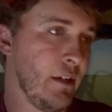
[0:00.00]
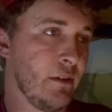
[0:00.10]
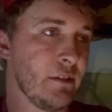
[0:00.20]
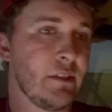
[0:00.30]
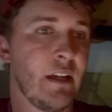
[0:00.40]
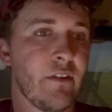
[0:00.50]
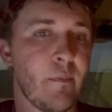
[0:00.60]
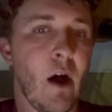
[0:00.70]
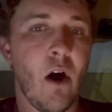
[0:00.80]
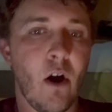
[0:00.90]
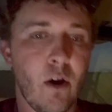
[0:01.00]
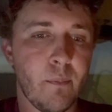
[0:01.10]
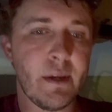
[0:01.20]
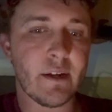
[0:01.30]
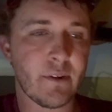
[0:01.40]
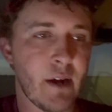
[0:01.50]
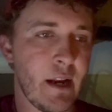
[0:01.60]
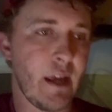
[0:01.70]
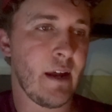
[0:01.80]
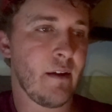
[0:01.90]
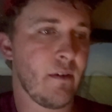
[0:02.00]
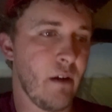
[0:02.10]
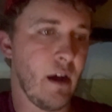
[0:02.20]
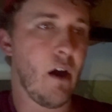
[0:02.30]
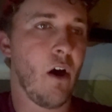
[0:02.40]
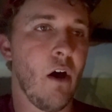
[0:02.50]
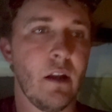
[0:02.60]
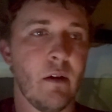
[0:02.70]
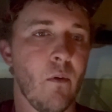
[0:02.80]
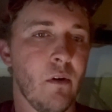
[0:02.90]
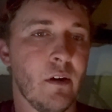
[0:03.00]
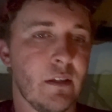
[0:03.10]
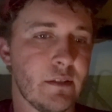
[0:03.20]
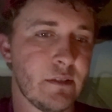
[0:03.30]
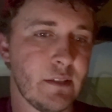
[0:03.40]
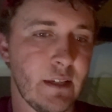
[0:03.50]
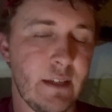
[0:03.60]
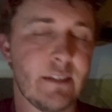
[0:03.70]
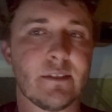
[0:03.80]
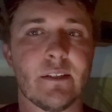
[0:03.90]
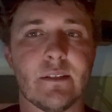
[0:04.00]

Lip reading: instead of them all being ready all at once. At least